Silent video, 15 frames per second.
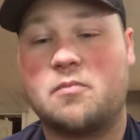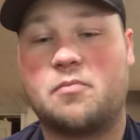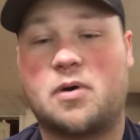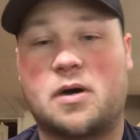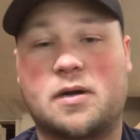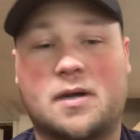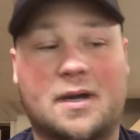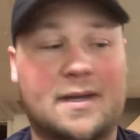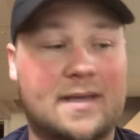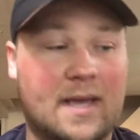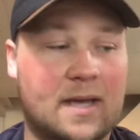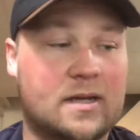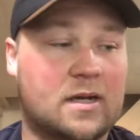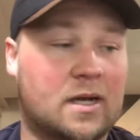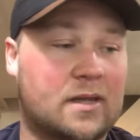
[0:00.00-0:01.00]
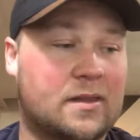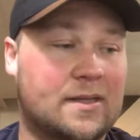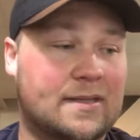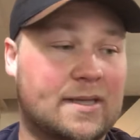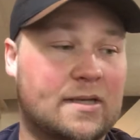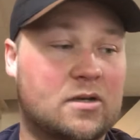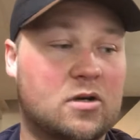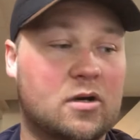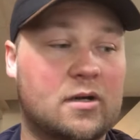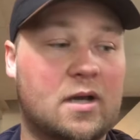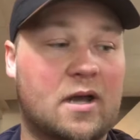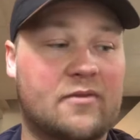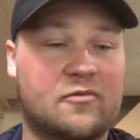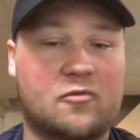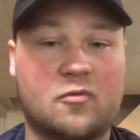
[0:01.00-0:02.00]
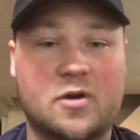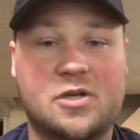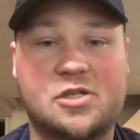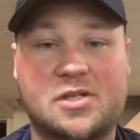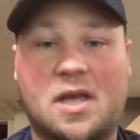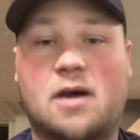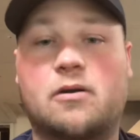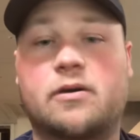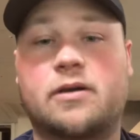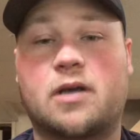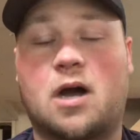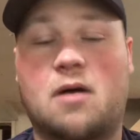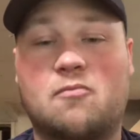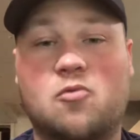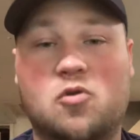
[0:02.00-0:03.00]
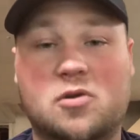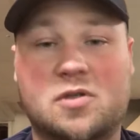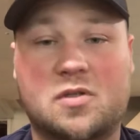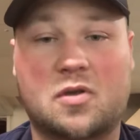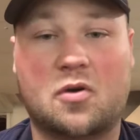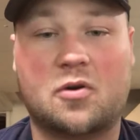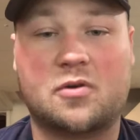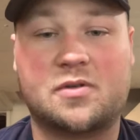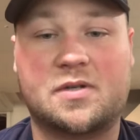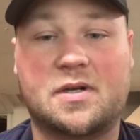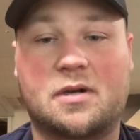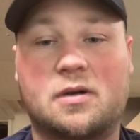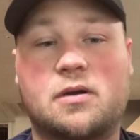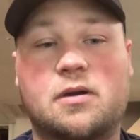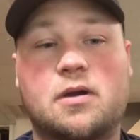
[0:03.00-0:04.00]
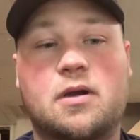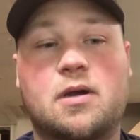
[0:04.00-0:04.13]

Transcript: But, again, I think they could have reached out and got more stars here.